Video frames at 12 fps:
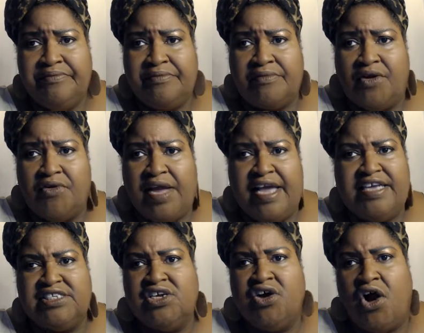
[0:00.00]
Okay, it's
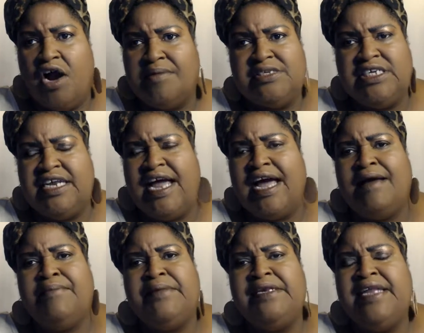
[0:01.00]
garbage, and I'd be
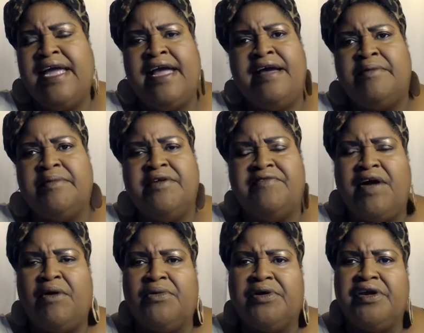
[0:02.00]
damned if I
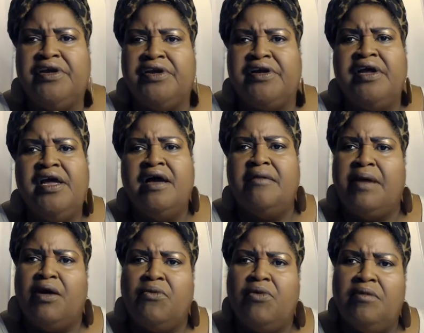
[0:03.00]
want to hear about
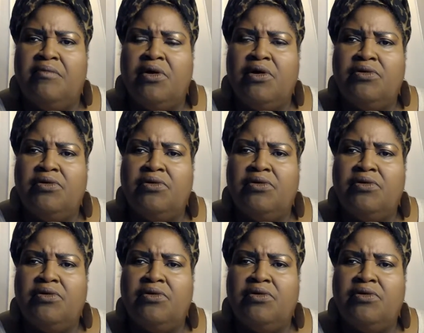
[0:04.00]
one more